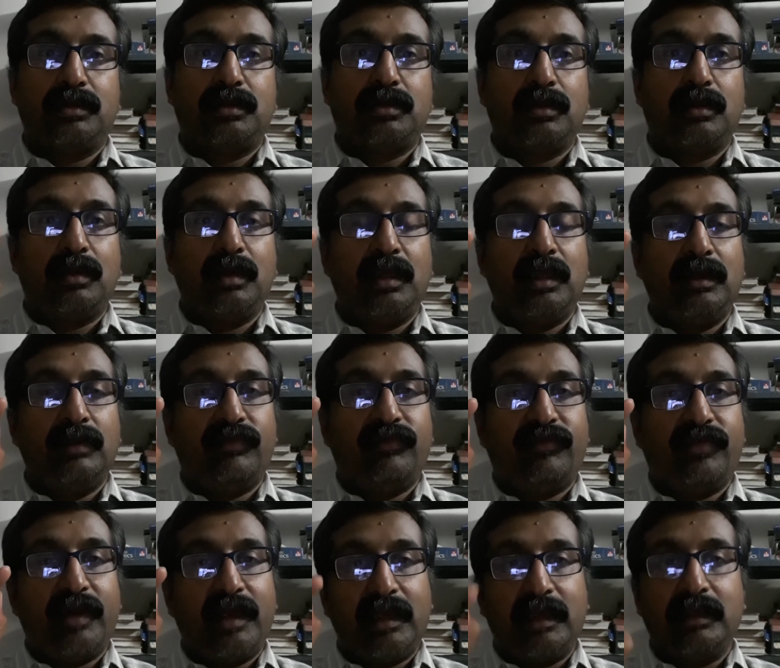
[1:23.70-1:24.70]
So in
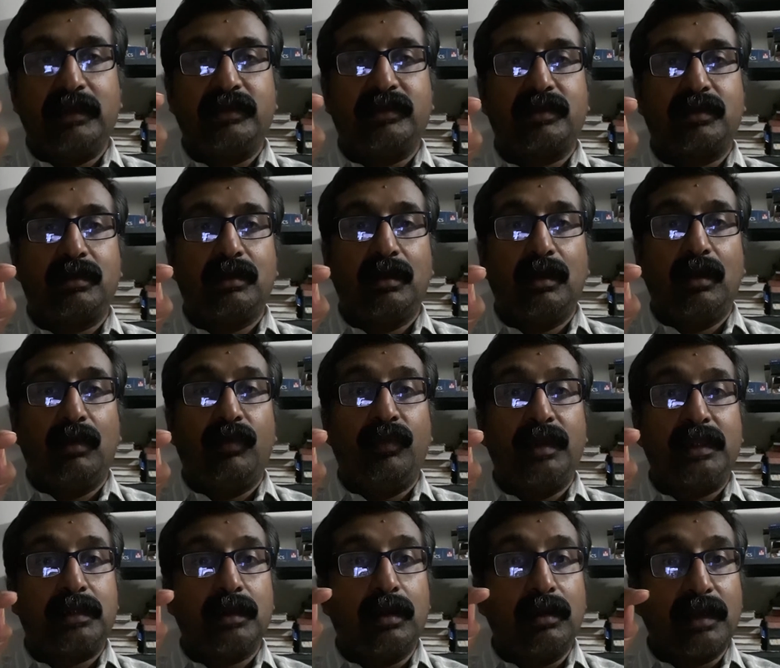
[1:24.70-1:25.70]
face,
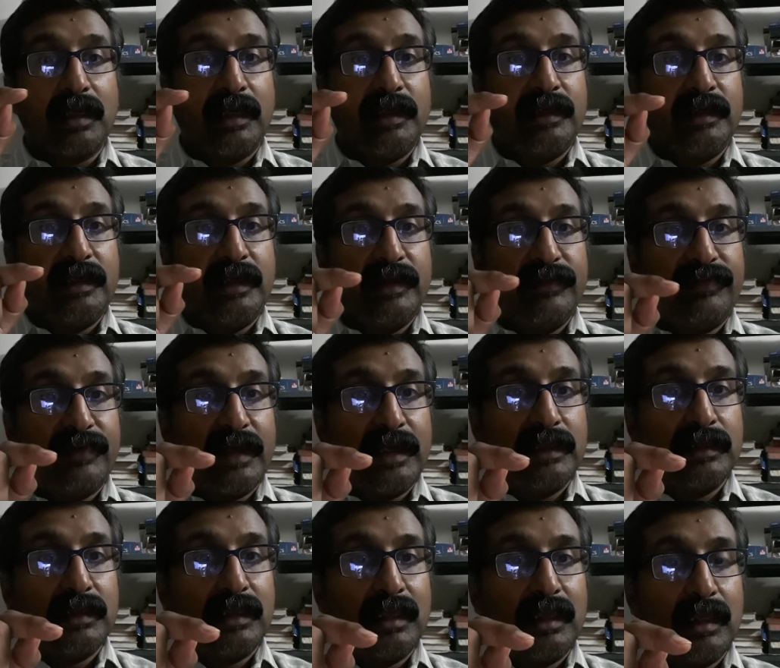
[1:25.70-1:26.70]
without
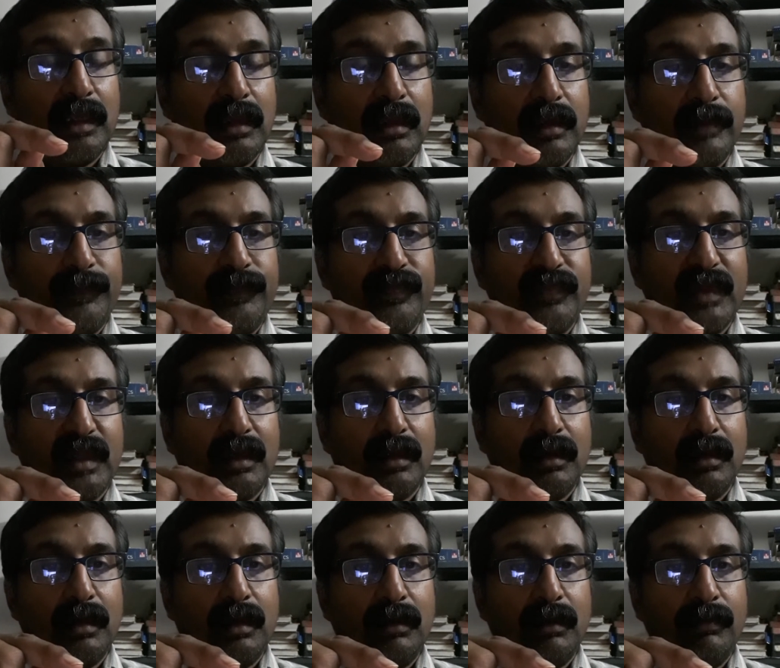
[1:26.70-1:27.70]
identifying the
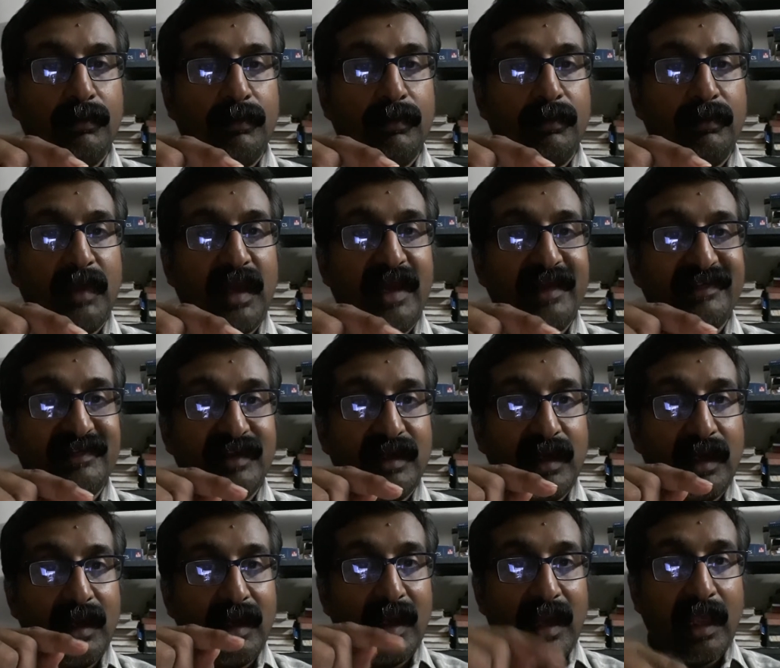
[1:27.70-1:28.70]

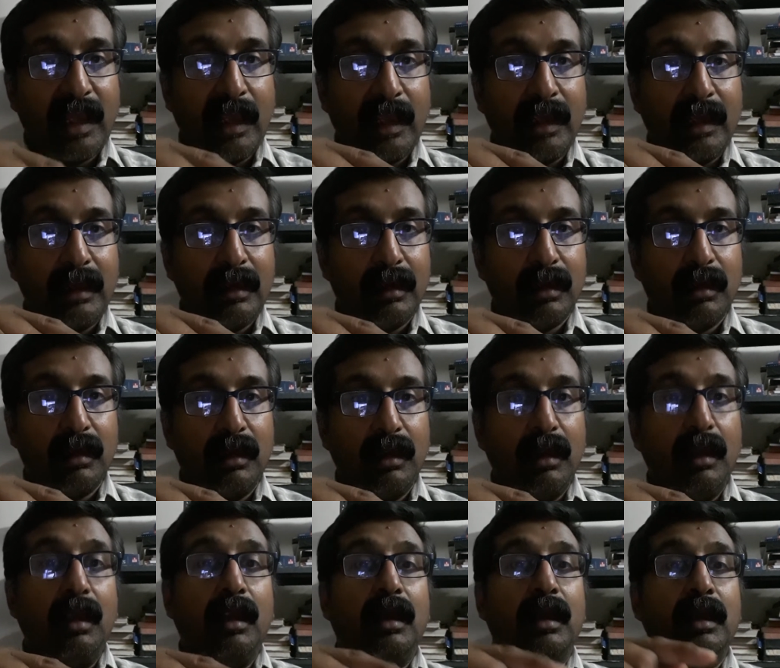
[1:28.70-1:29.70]
maxillary line,
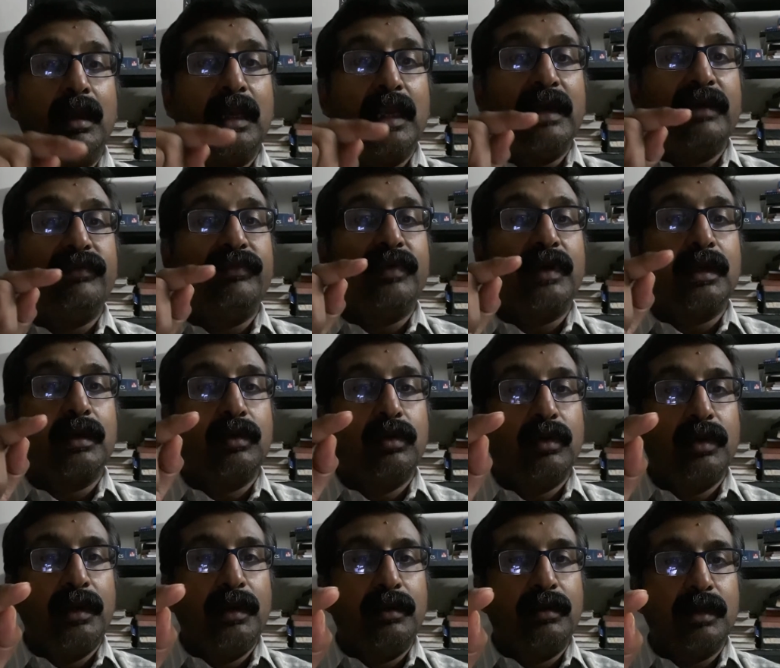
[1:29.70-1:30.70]
never
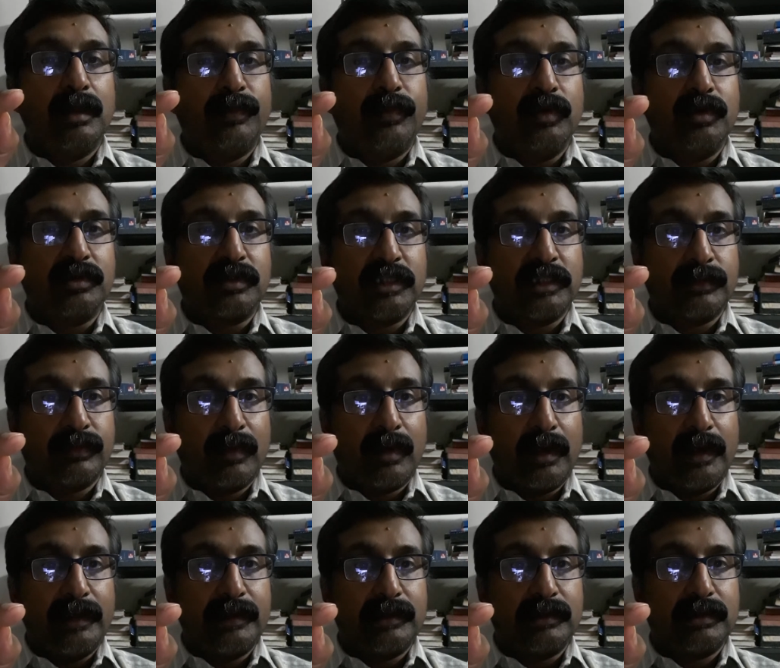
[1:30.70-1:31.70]
go into the
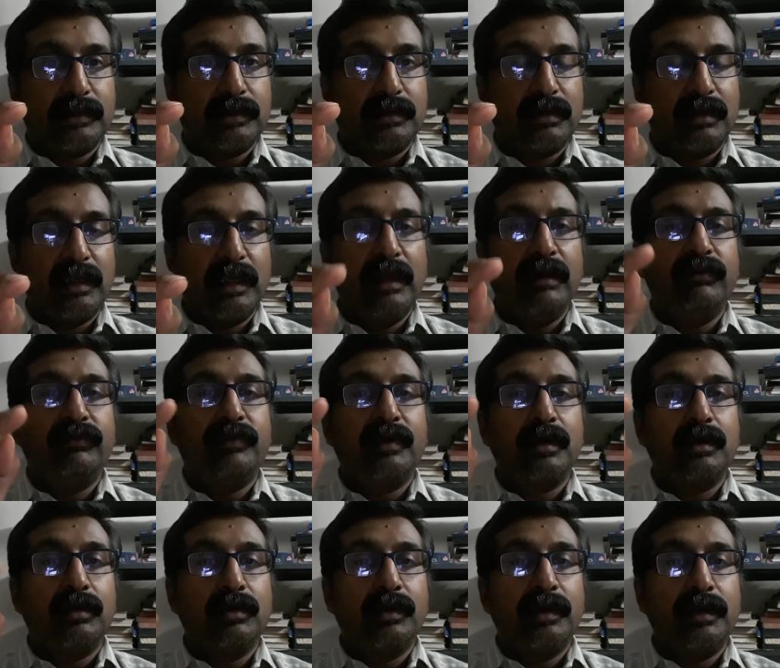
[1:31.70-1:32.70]
post-ethmoids,
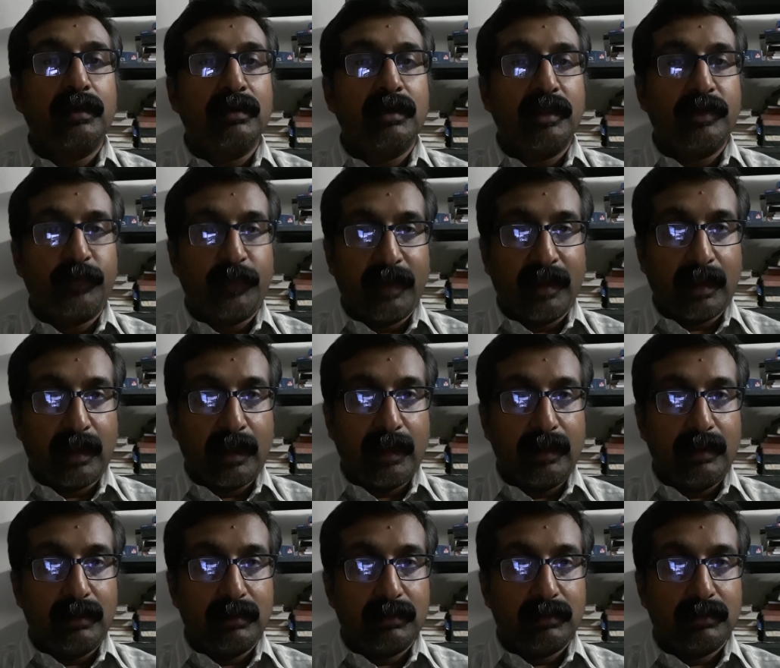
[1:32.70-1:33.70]
never go into the sphenoid.
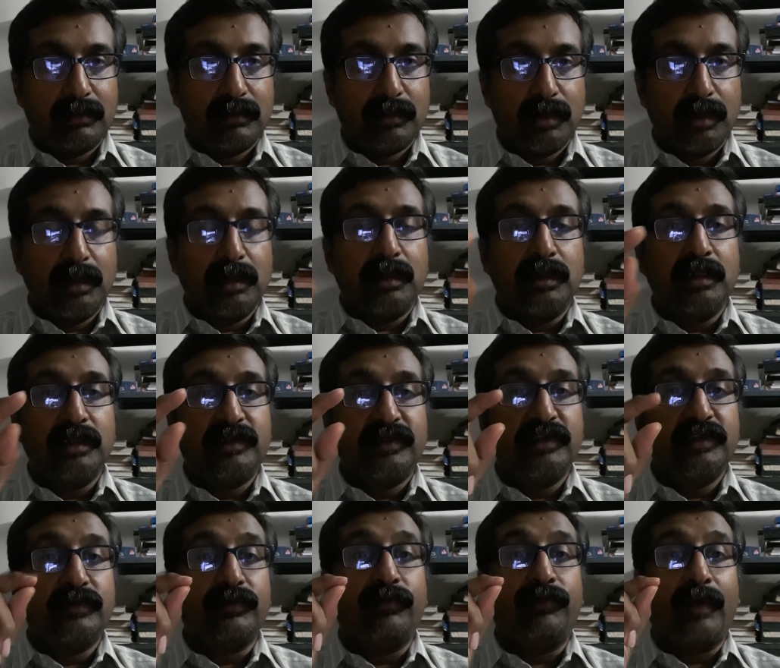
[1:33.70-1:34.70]
This
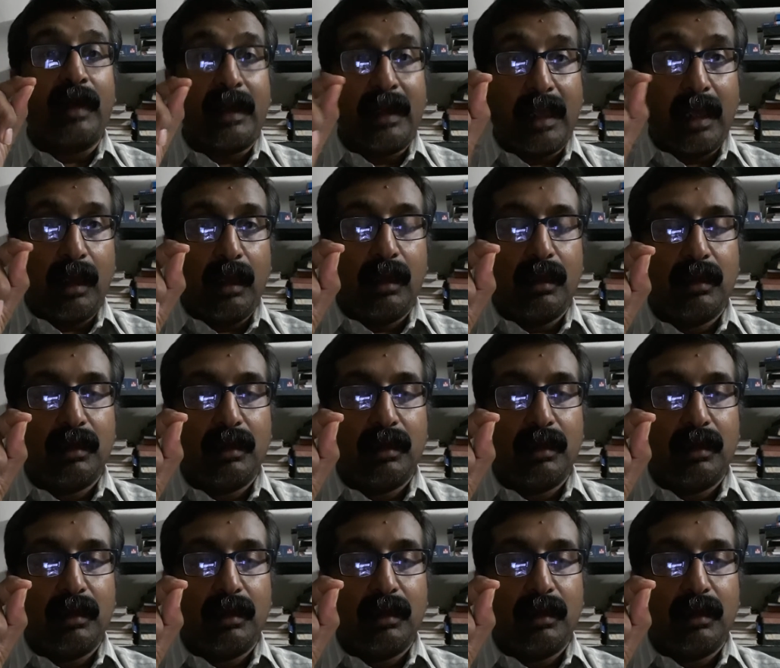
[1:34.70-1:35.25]
is funda.